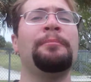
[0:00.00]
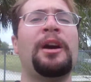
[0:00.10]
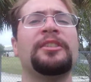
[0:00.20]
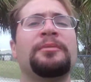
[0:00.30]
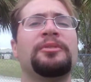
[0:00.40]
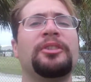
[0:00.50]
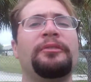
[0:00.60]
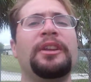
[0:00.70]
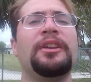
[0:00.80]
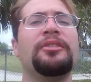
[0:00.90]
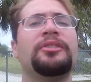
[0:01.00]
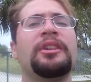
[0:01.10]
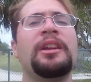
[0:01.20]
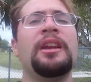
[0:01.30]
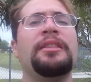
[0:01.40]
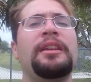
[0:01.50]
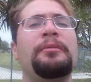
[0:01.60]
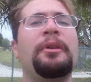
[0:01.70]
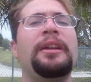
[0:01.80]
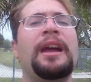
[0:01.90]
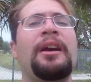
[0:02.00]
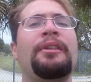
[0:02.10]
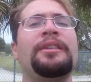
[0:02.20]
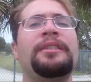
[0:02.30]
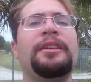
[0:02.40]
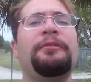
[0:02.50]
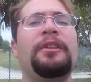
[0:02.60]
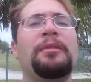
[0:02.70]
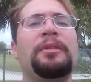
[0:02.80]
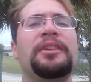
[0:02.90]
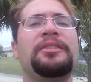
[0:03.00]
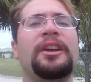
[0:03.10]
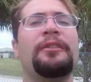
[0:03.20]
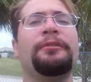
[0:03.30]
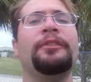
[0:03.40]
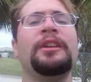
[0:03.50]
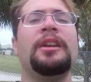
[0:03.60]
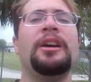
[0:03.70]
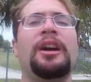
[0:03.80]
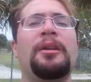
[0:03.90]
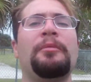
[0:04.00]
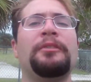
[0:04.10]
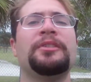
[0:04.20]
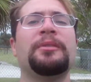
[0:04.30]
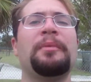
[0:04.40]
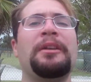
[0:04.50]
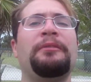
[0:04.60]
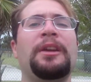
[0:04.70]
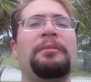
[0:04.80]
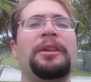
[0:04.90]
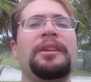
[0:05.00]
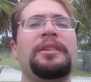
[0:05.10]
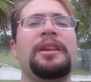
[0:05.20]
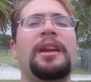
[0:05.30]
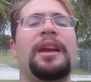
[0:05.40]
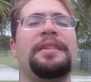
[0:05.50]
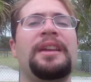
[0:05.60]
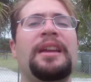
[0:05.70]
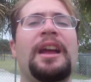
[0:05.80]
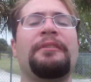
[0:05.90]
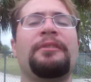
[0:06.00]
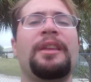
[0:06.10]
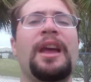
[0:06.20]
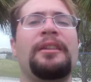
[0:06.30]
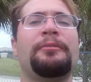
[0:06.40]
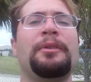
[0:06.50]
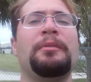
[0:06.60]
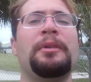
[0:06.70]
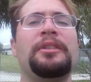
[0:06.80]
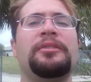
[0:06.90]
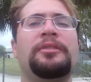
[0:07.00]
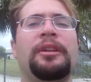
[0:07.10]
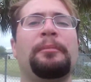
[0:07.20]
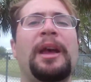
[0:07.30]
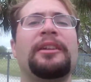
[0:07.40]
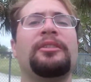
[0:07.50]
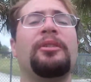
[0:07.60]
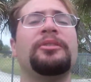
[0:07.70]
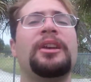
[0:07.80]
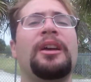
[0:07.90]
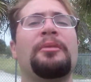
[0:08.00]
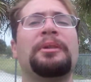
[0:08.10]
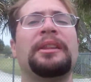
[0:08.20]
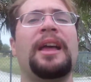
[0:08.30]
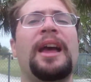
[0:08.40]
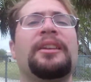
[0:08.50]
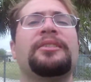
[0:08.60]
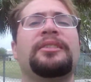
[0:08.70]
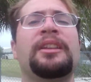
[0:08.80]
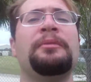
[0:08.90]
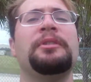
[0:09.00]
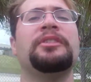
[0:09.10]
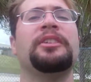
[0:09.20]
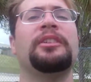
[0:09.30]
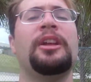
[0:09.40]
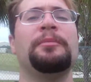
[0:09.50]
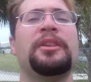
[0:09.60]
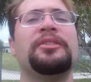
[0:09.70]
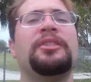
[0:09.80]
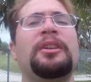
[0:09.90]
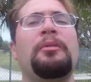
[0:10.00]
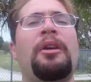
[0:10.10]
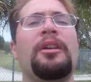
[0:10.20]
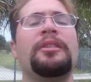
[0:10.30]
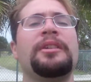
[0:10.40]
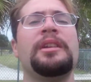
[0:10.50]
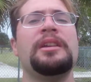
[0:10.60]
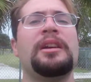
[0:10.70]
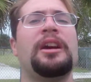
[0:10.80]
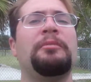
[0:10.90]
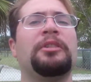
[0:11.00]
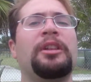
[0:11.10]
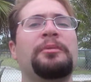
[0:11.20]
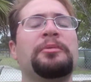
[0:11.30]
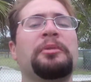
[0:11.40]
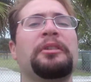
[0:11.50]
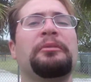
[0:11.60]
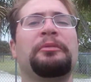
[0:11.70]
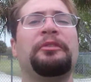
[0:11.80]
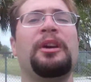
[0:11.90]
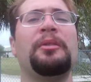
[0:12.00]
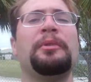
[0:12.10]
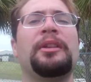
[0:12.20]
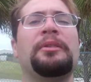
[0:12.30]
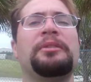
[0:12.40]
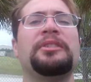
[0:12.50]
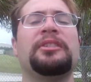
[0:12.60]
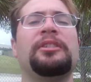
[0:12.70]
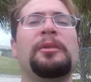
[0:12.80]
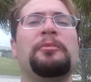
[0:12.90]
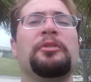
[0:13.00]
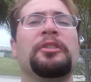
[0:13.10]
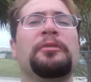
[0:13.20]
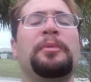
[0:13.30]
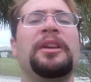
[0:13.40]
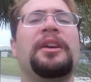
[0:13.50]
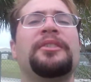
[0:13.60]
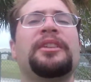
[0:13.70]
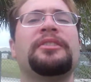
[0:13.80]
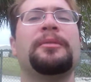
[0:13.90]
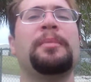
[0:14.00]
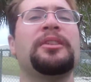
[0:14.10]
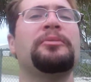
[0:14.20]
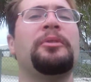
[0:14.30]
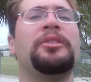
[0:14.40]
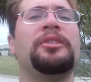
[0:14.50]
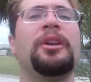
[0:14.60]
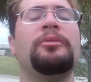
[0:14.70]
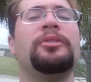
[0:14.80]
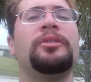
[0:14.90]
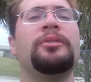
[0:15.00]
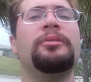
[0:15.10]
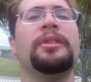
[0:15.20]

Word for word: bought some souvenirs. Then went out and did family stuff um, with some of my family. And then after that, we went uh, back to the hotel, relaxed, and then went to the clubs at City Walk. Um, the clubs were really fun. We only went to the club Groove because that's the best one to go to